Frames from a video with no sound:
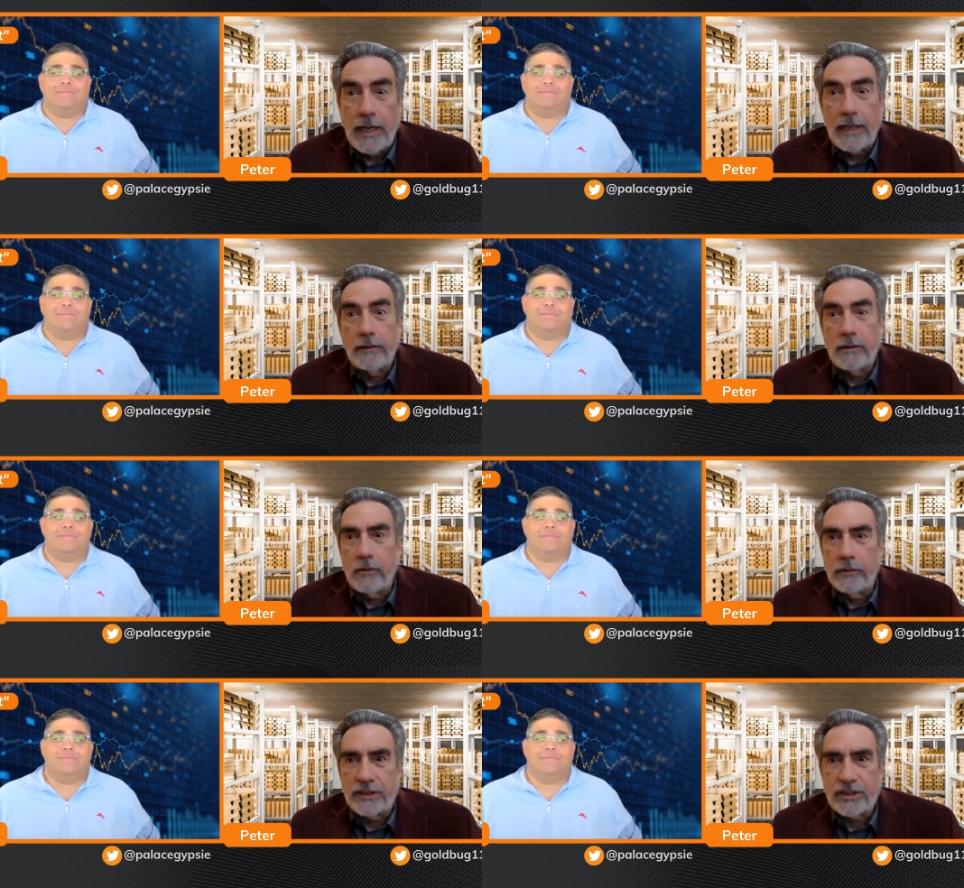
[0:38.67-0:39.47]
Speaker 1: And
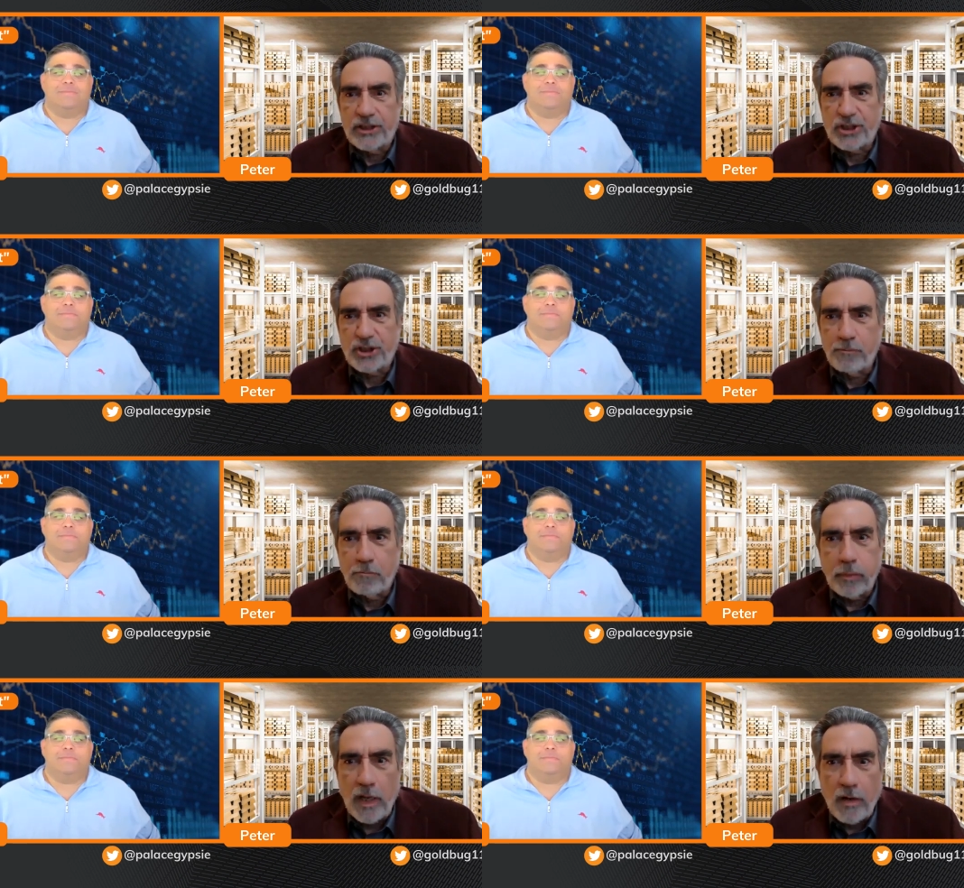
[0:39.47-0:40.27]
gold
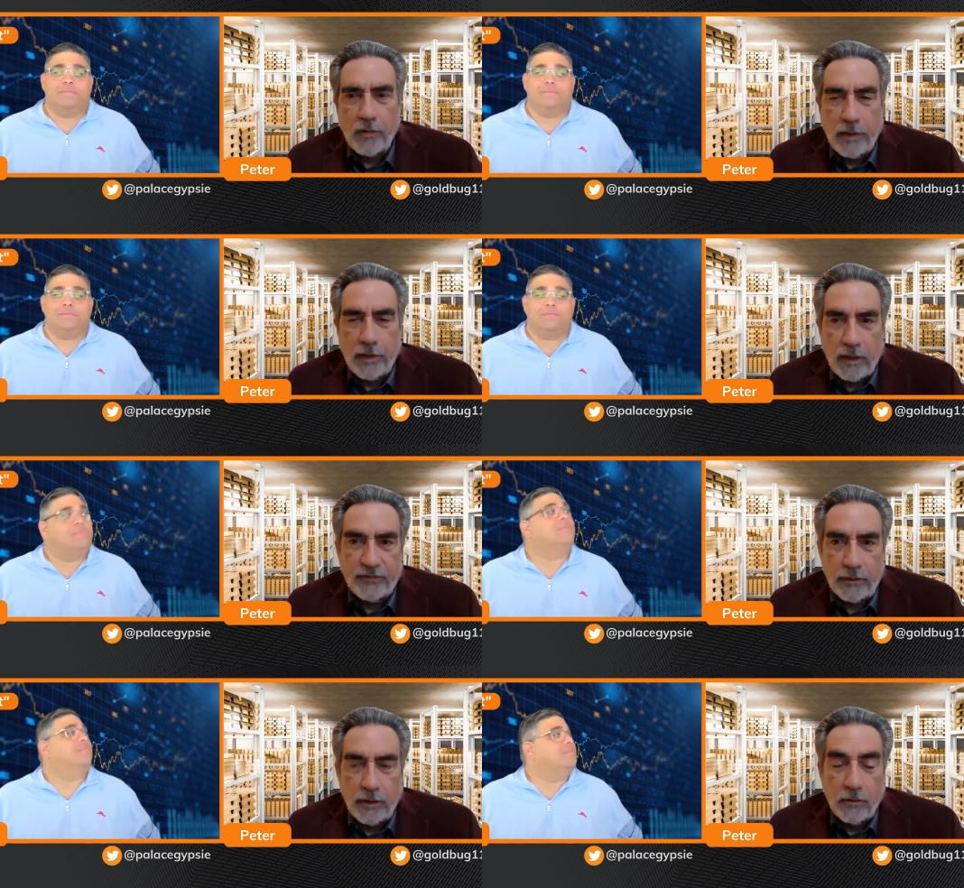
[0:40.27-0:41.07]
exploded
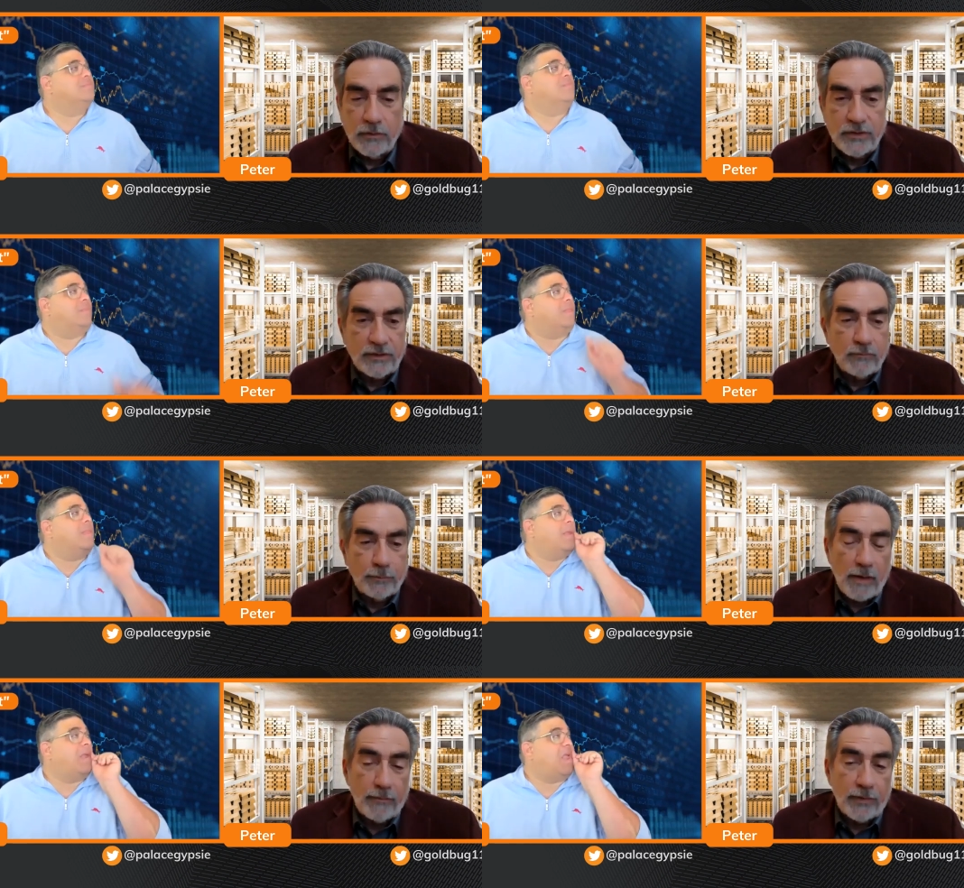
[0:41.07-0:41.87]
off the loads and
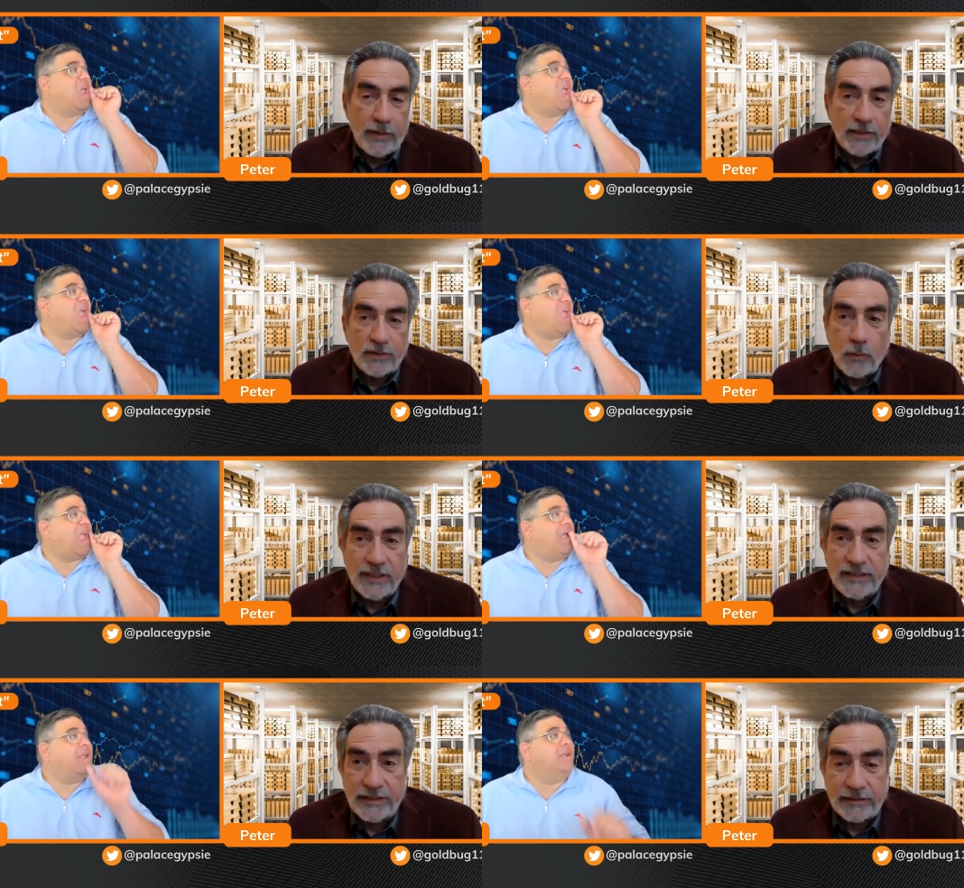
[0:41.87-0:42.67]
probably ran
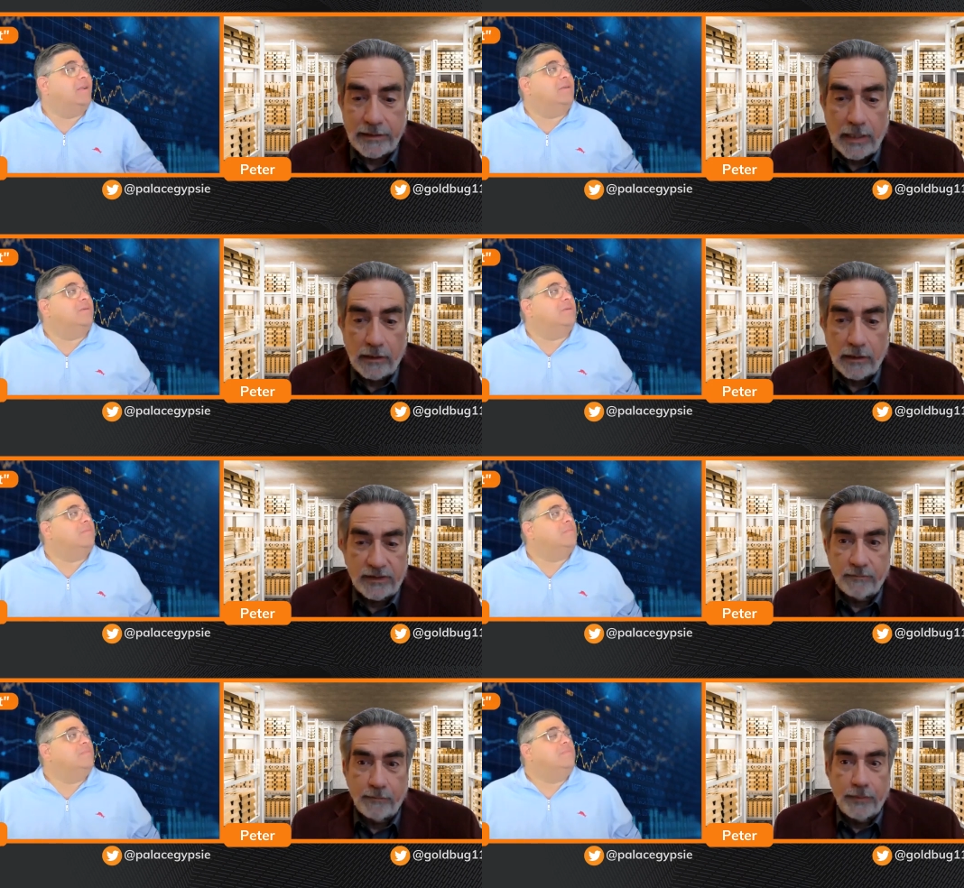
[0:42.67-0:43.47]

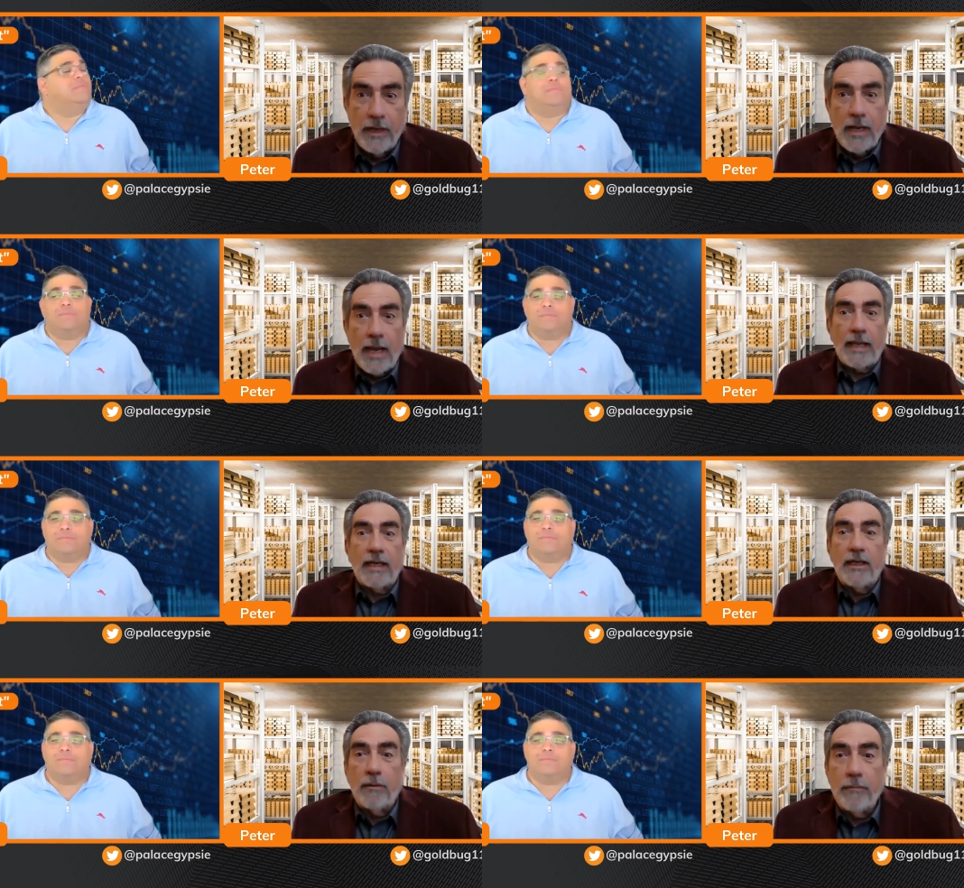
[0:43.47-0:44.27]
$26. And
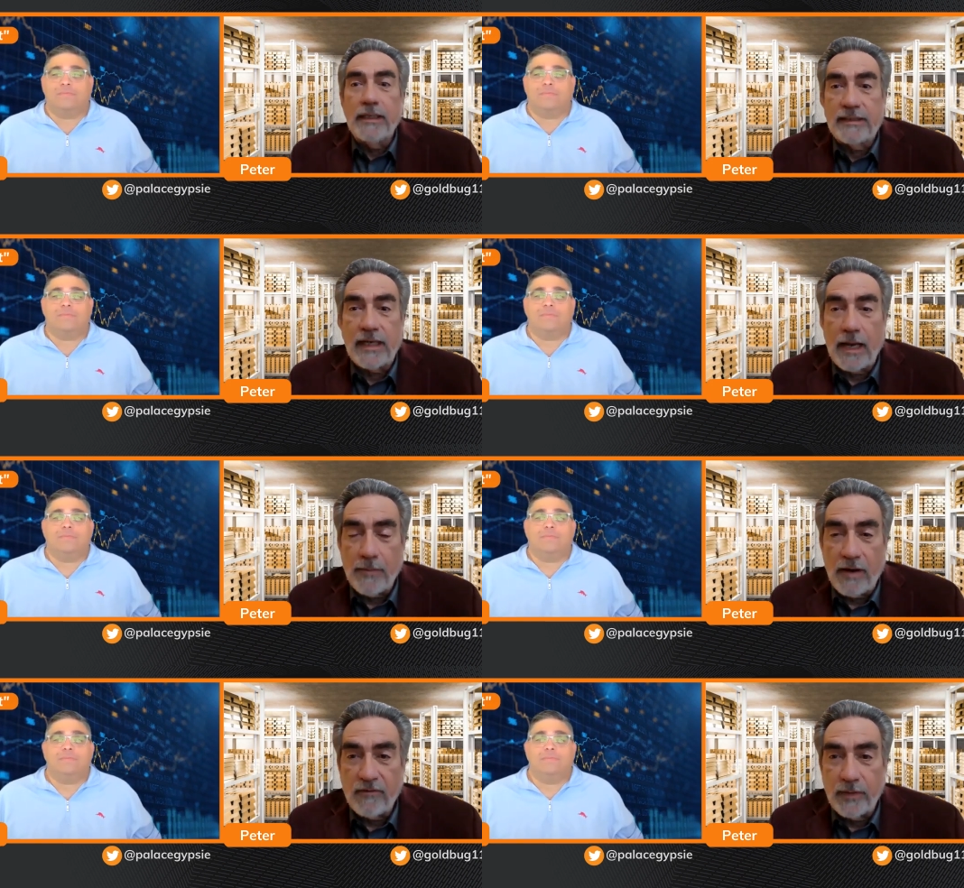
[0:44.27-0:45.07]
in the
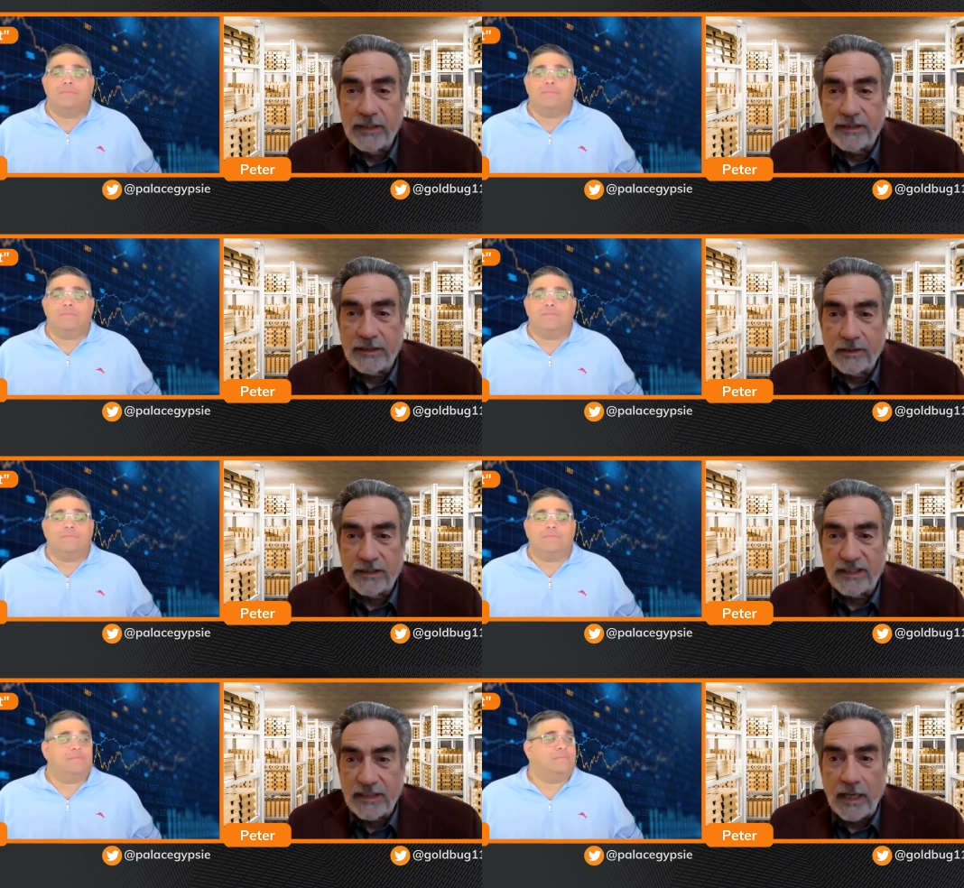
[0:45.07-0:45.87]
meantime, everybody
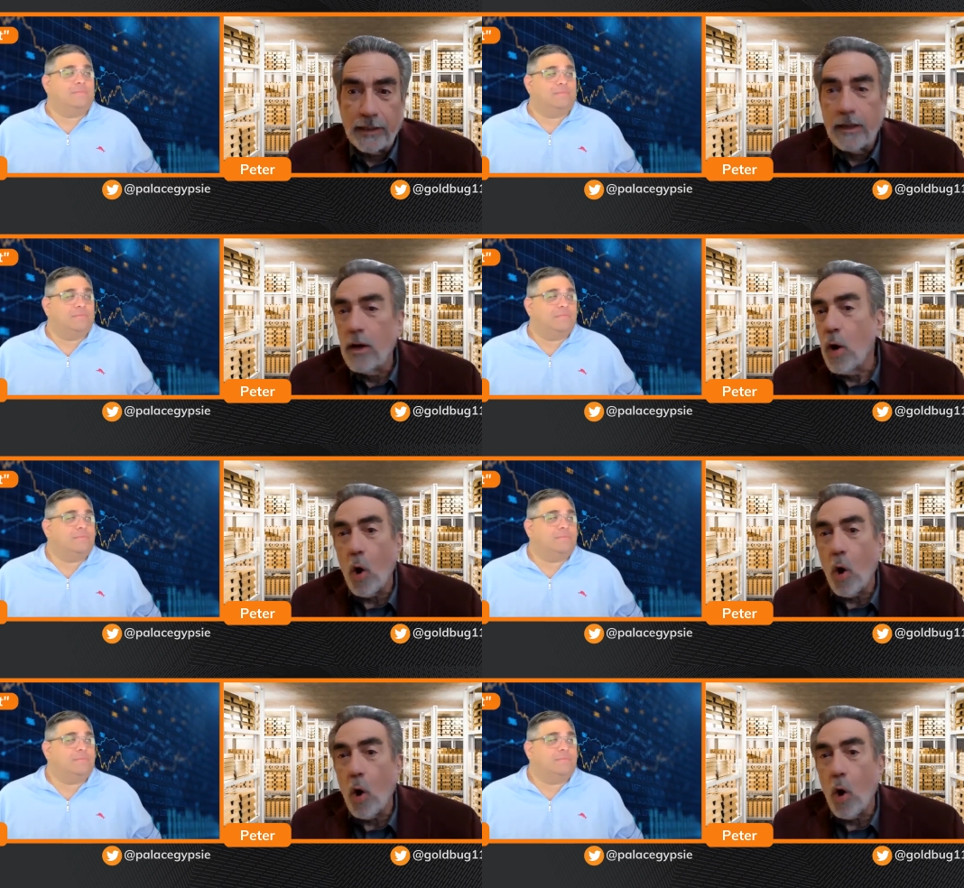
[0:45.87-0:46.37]
started selling